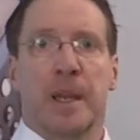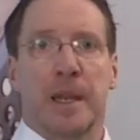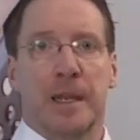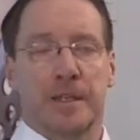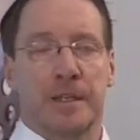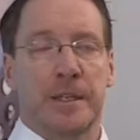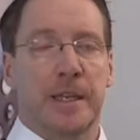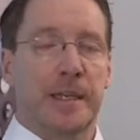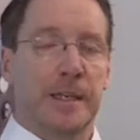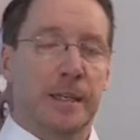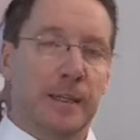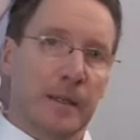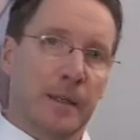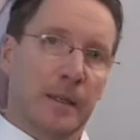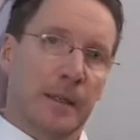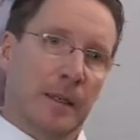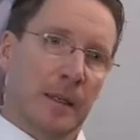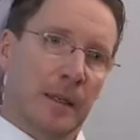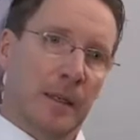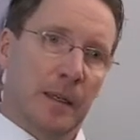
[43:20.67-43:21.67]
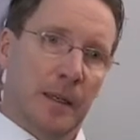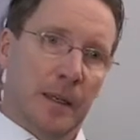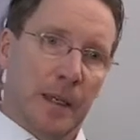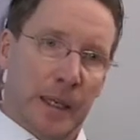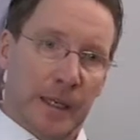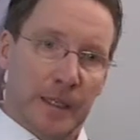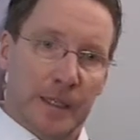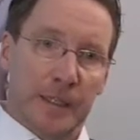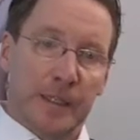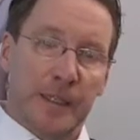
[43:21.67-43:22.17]
and
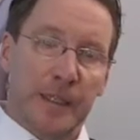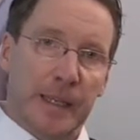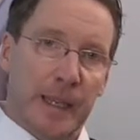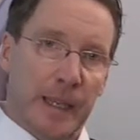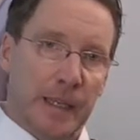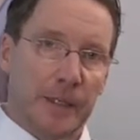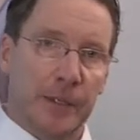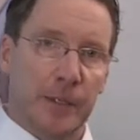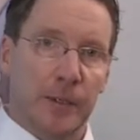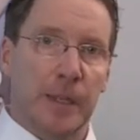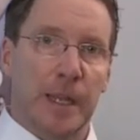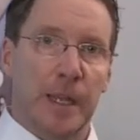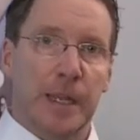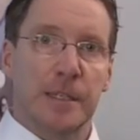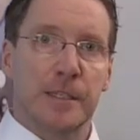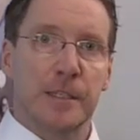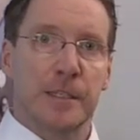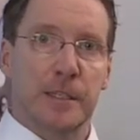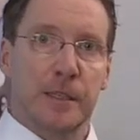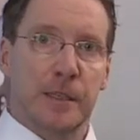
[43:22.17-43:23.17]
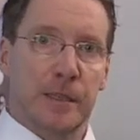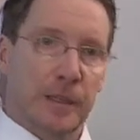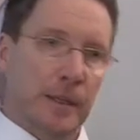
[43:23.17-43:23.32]
it calculates